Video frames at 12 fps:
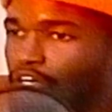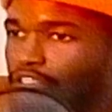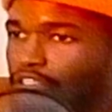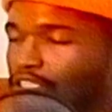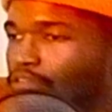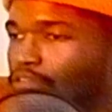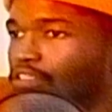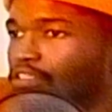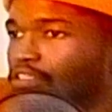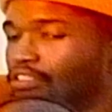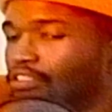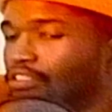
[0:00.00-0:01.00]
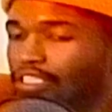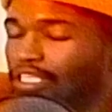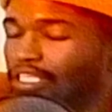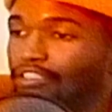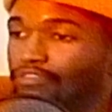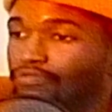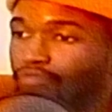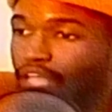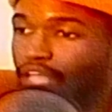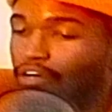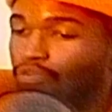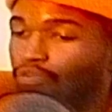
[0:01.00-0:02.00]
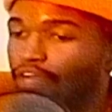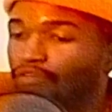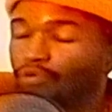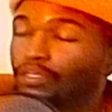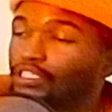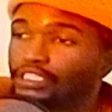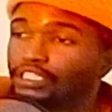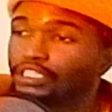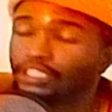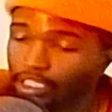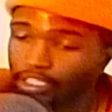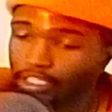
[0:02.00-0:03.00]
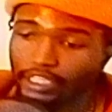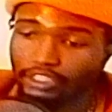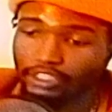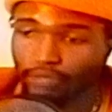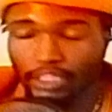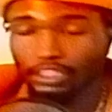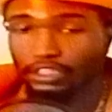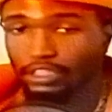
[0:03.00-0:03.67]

And like, I don't ever want to see another insurrection.